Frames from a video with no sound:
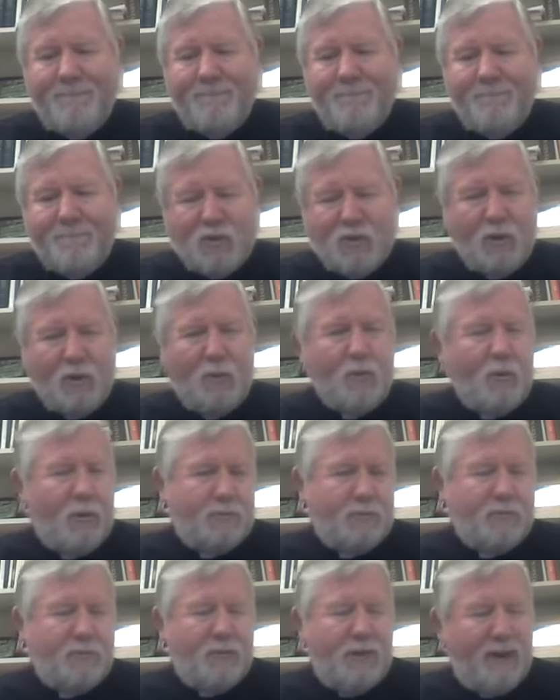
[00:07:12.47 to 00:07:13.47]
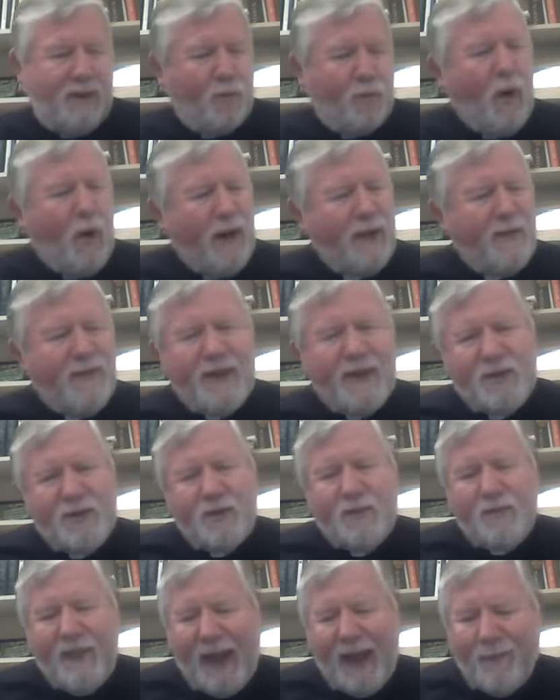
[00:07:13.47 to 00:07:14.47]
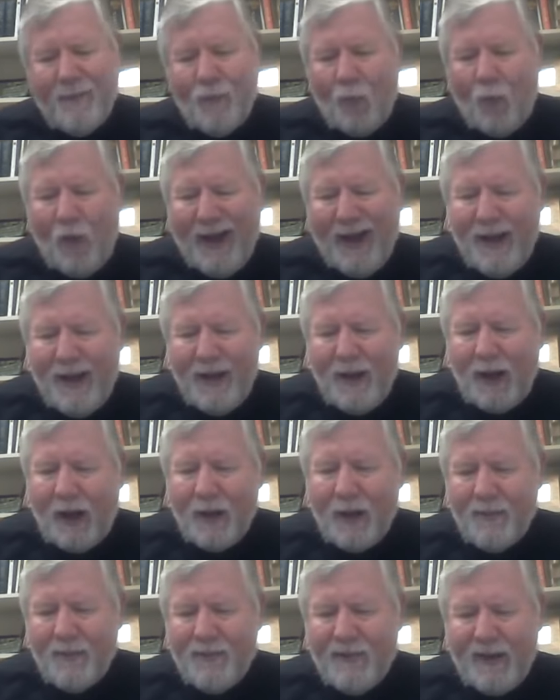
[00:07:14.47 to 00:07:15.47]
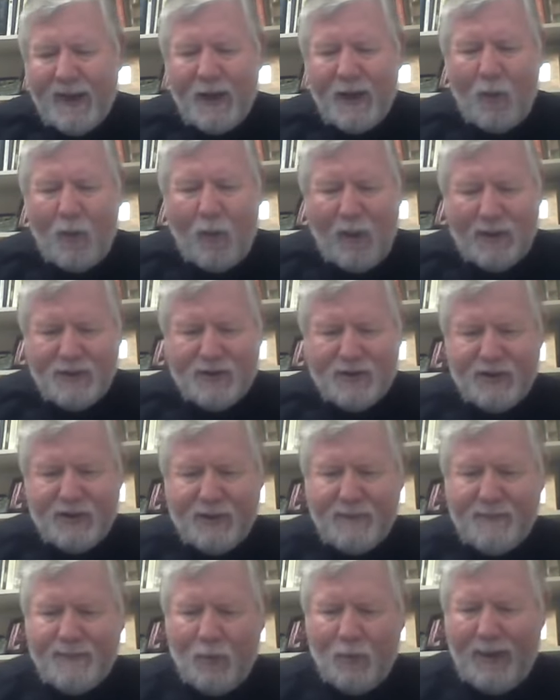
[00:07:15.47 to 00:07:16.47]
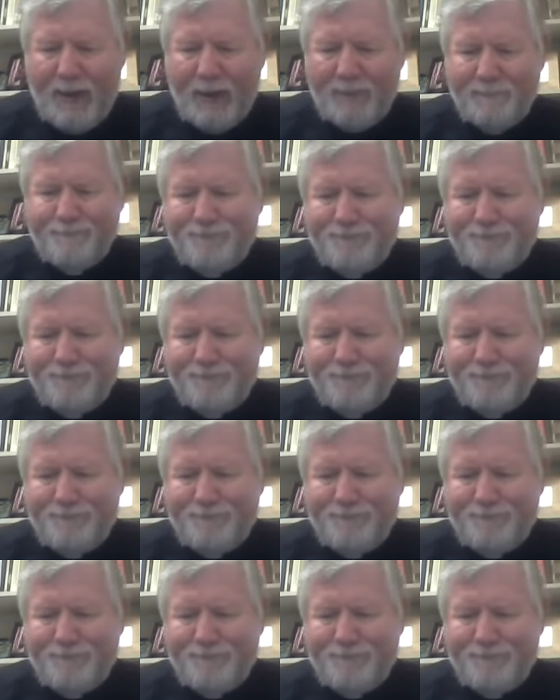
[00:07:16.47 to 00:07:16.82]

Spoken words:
So, well, and why do they do that? Why are they questioned? Well,